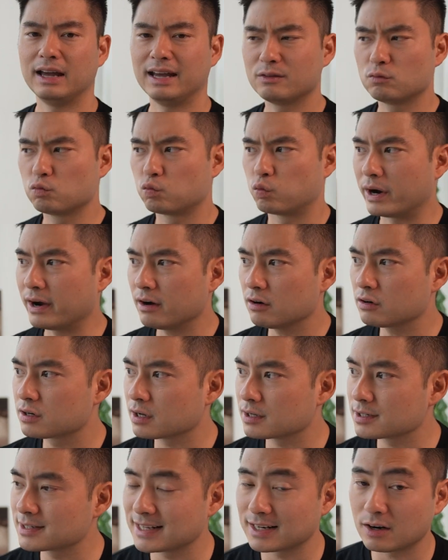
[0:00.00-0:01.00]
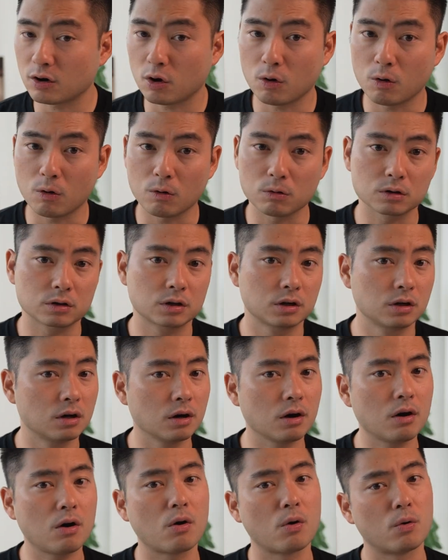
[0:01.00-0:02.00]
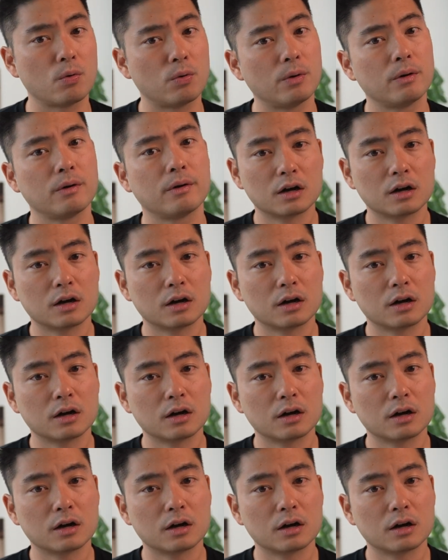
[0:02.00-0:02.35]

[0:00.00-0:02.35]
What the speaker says: And where does it all go?